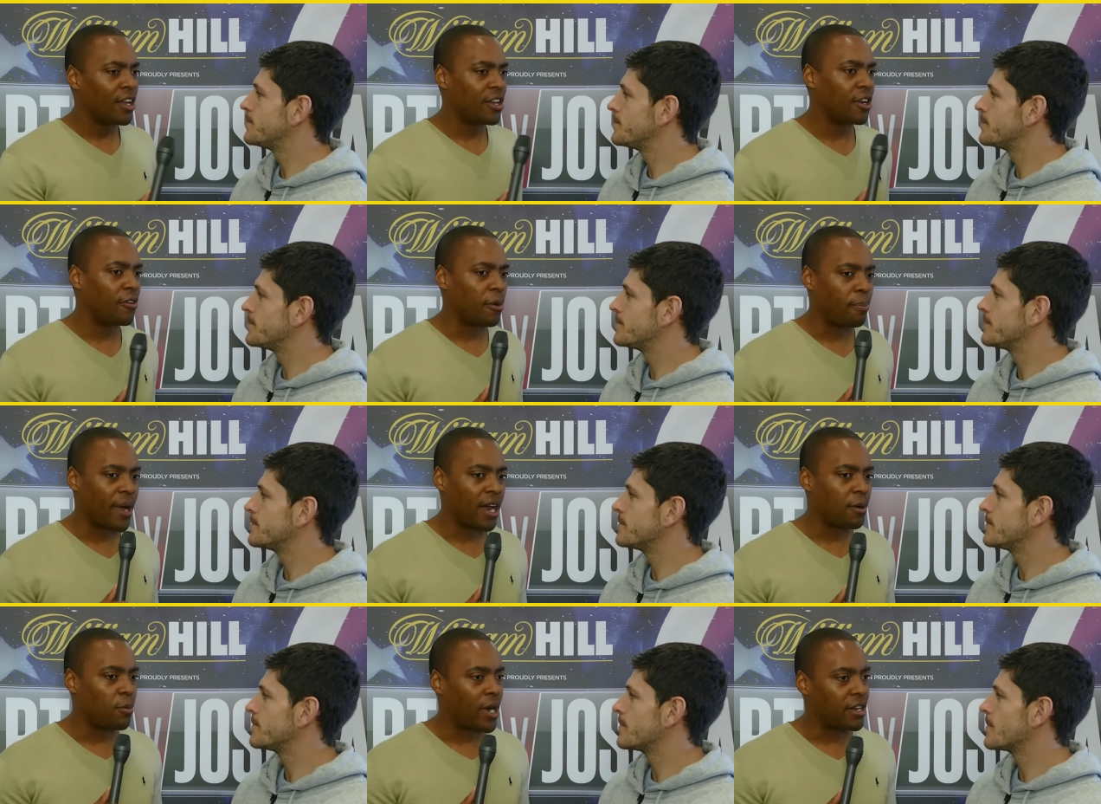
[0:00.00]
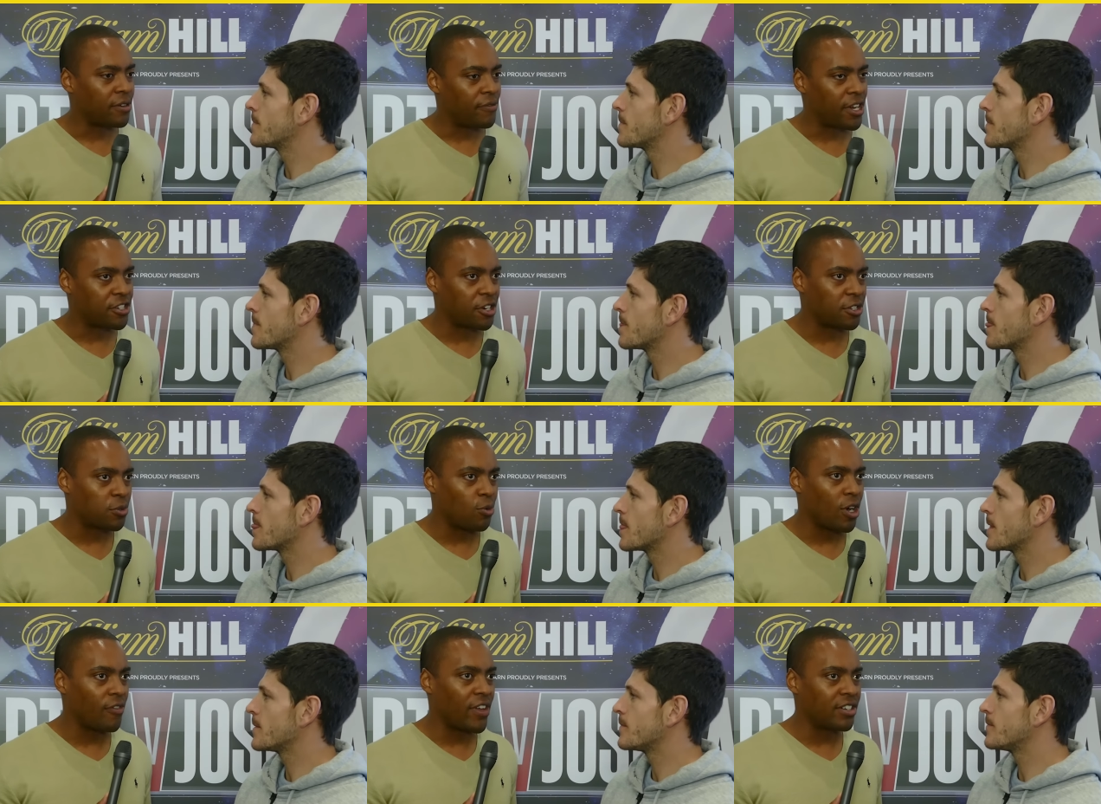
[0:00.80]
Speaker 1: You know, the bantamweight division
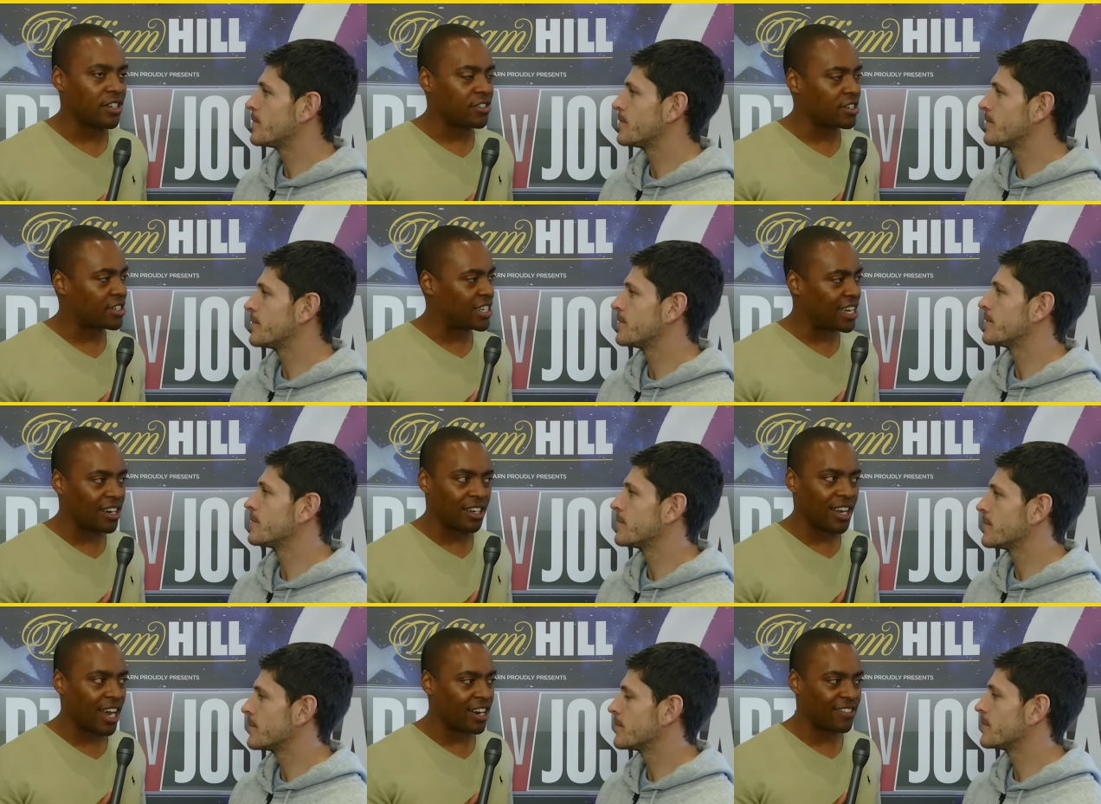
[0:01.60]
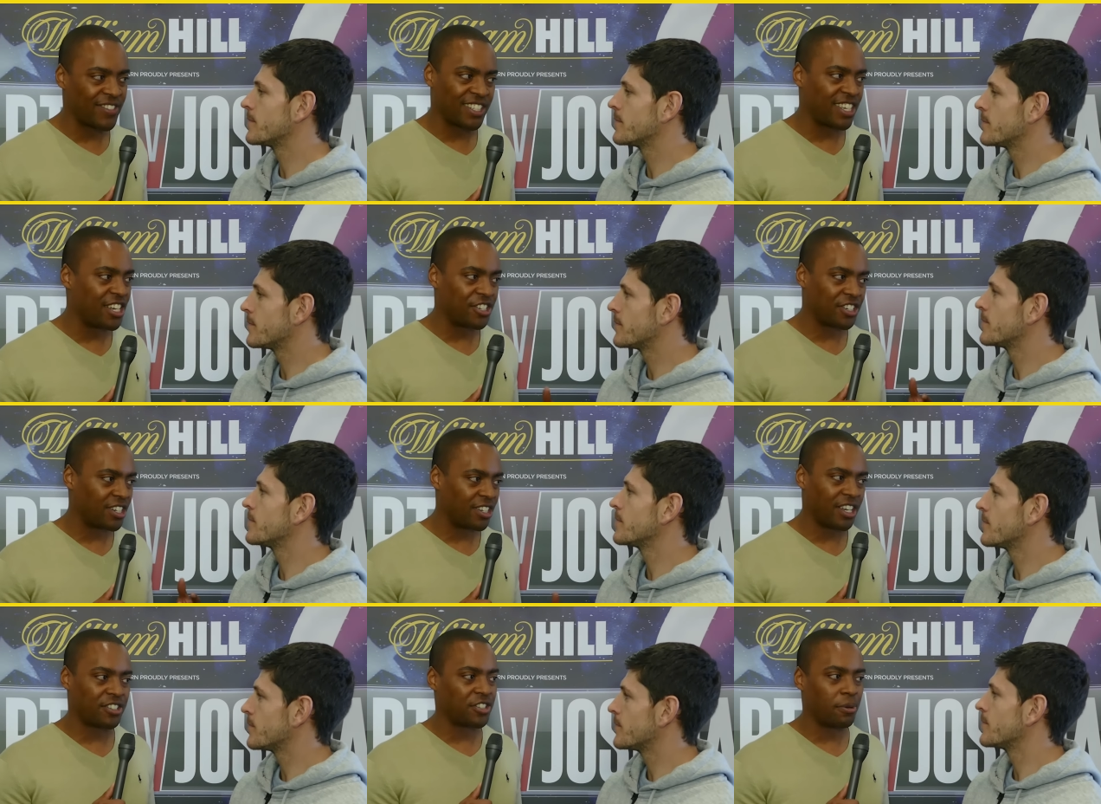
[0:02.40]
is one that doesn't get a lot of attention
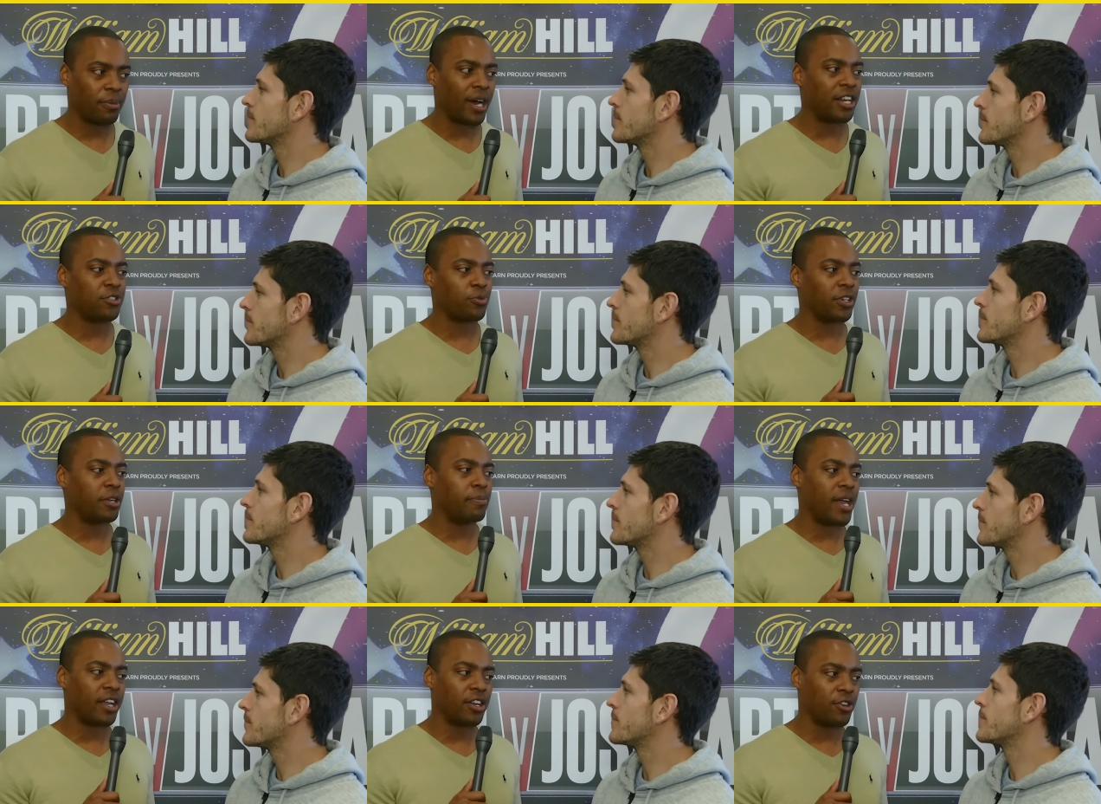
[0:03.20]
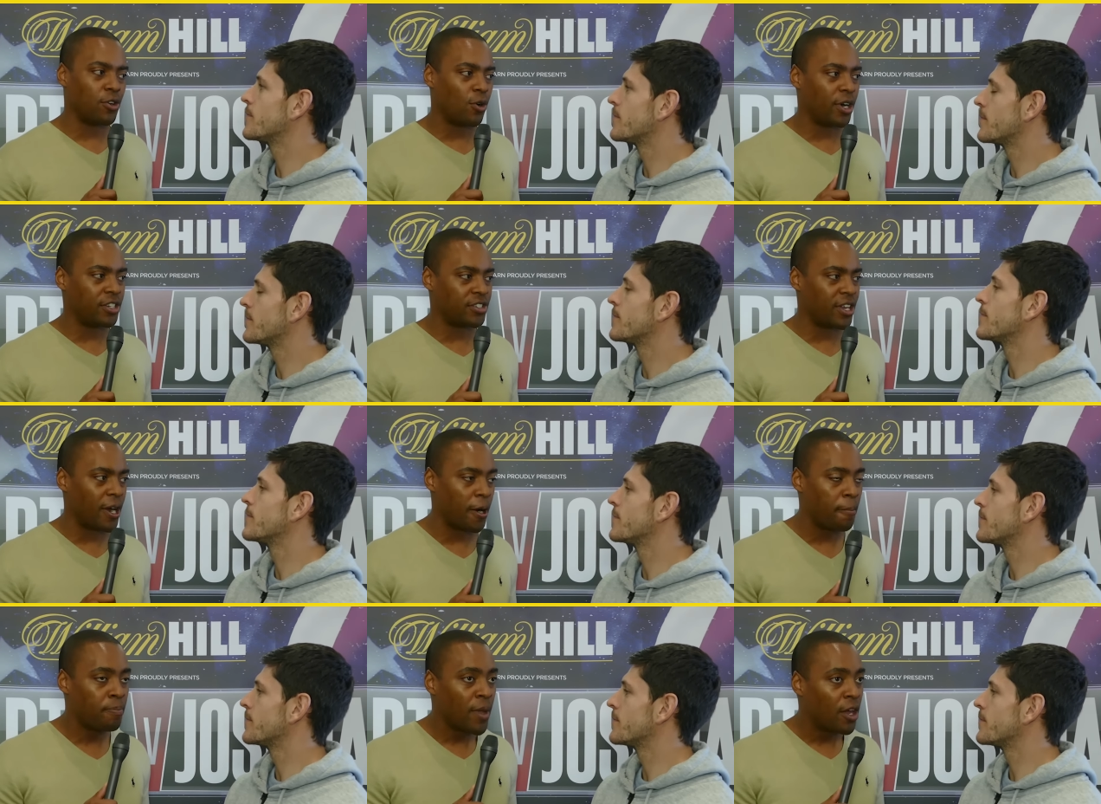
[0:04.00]
unless somebody's really making noise
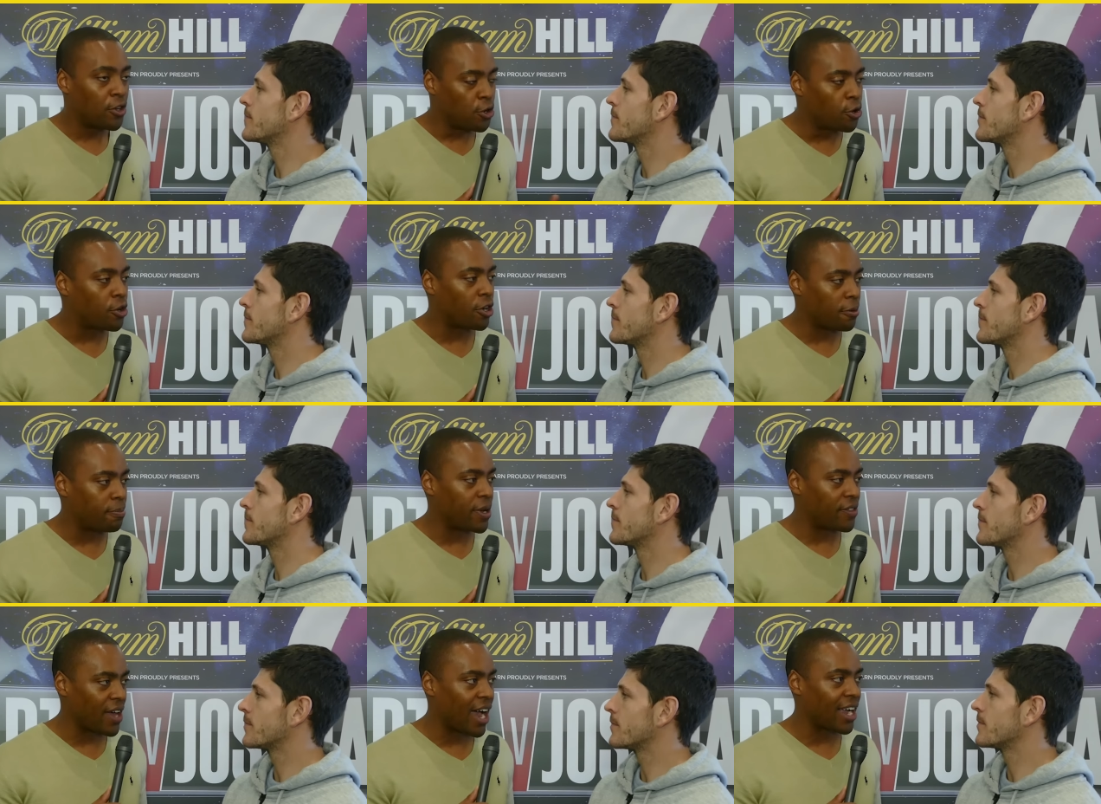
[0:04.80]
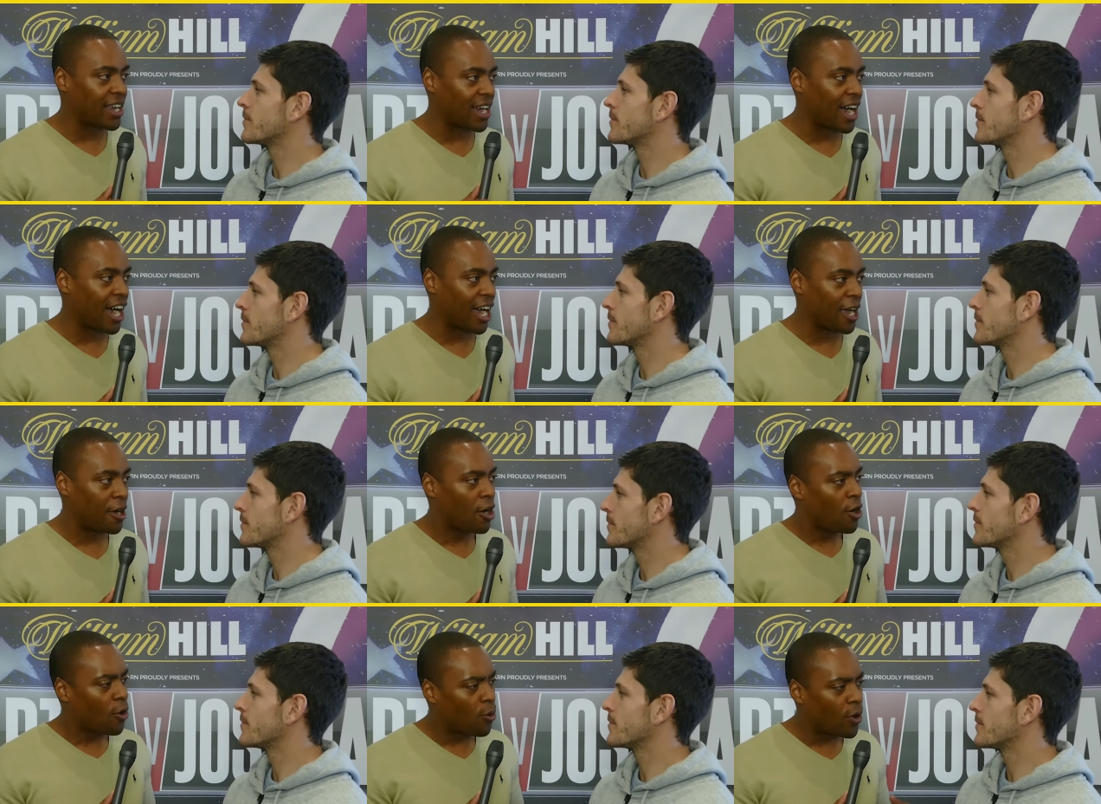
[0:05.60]
there. You could be that guy.
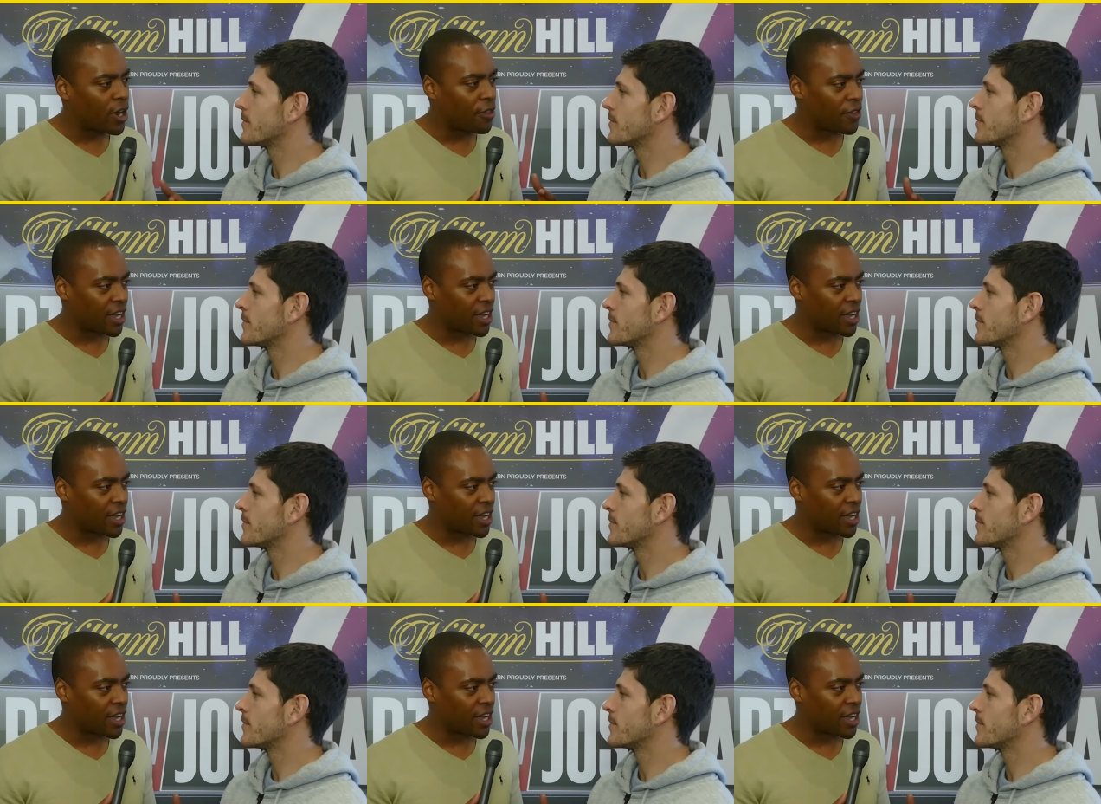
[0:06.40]
What do you